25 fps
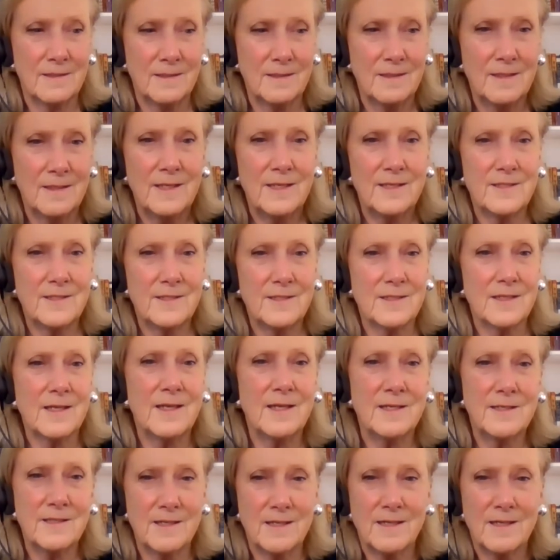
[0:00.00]

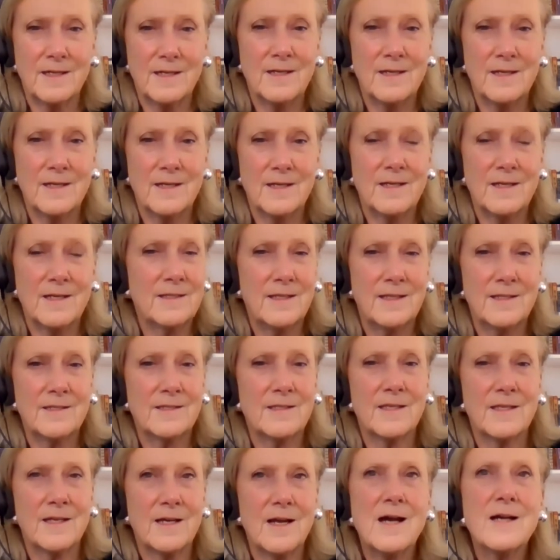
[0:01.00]
It's
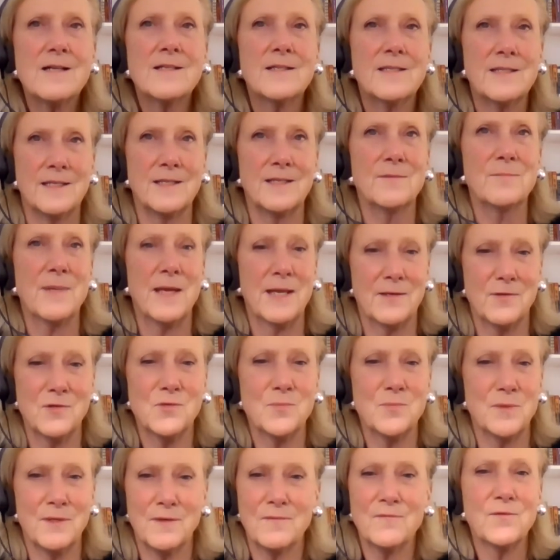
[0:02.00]
the content
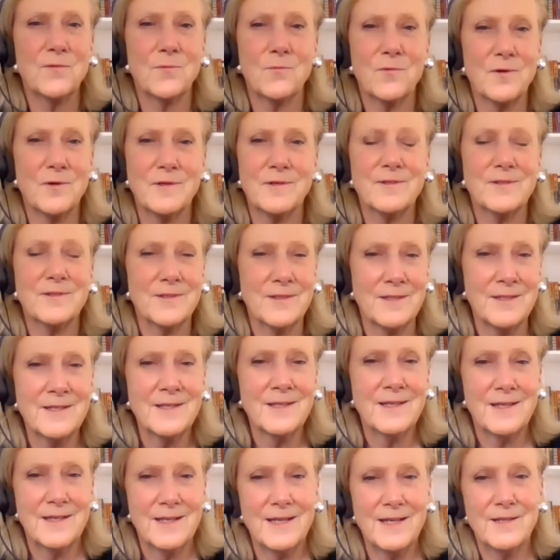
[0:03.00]
management of the world,
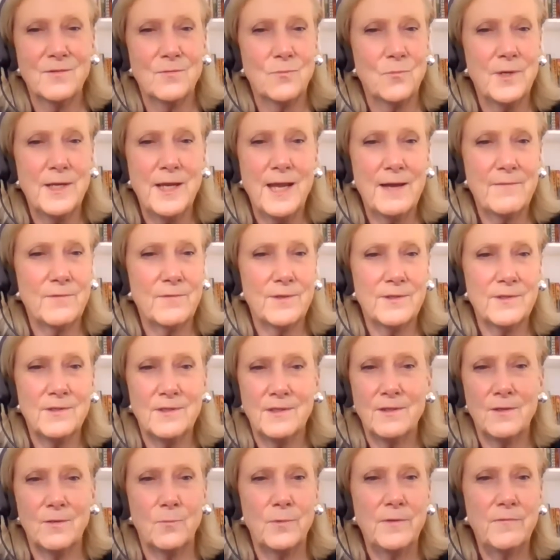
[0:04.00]
and we haven't.
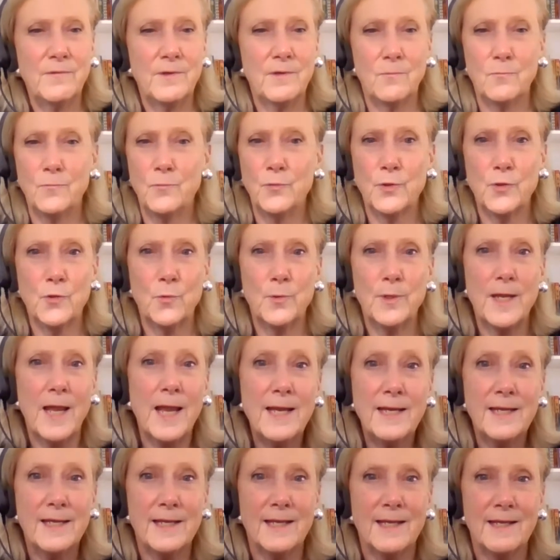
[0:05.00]
We're
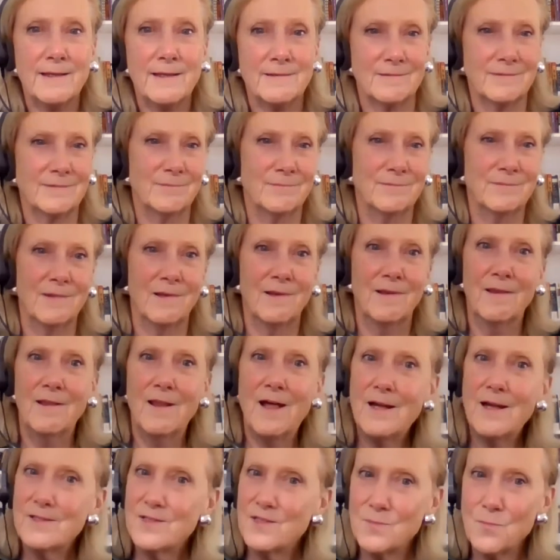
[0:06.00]
creating
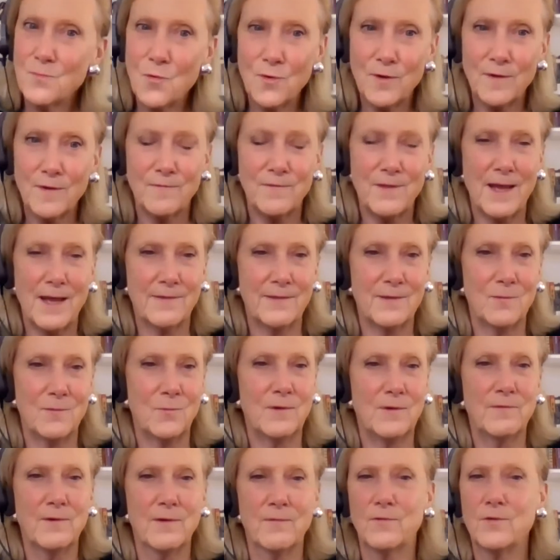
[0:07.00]
lots more of that than
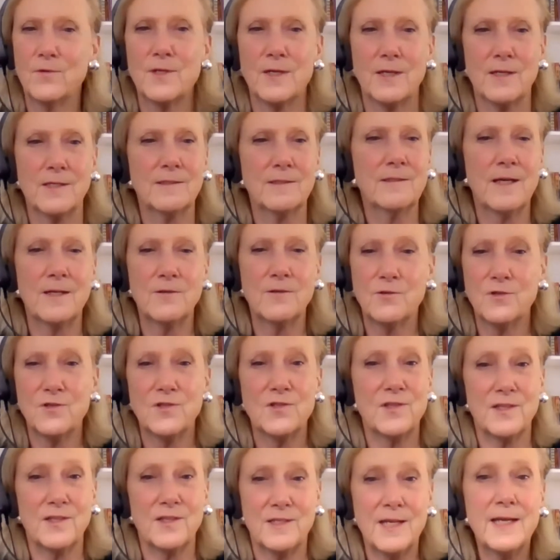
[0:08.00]
we've ever done. Not
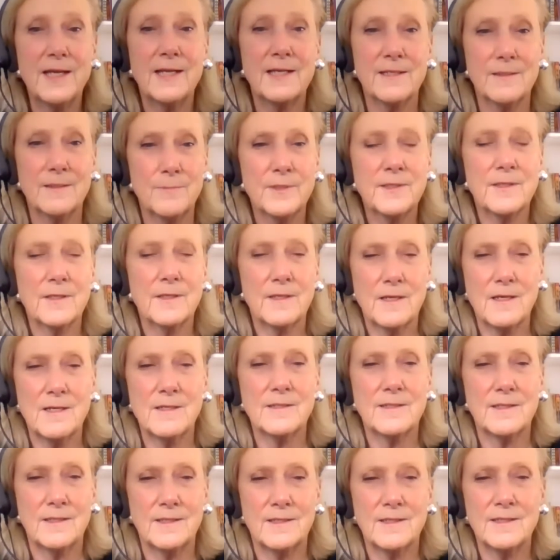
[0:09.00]
just the data, but the
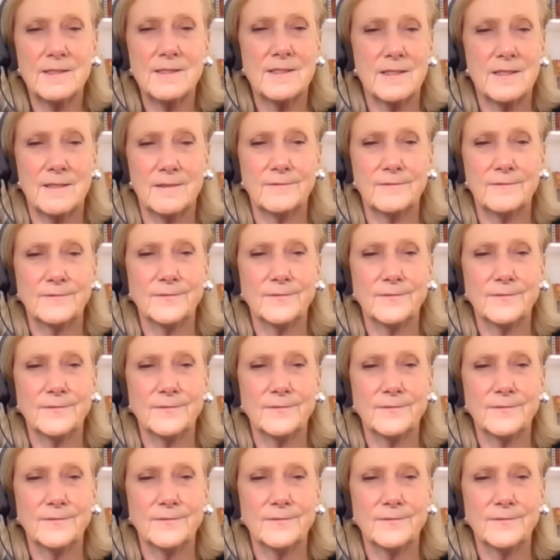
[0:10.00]
content itself.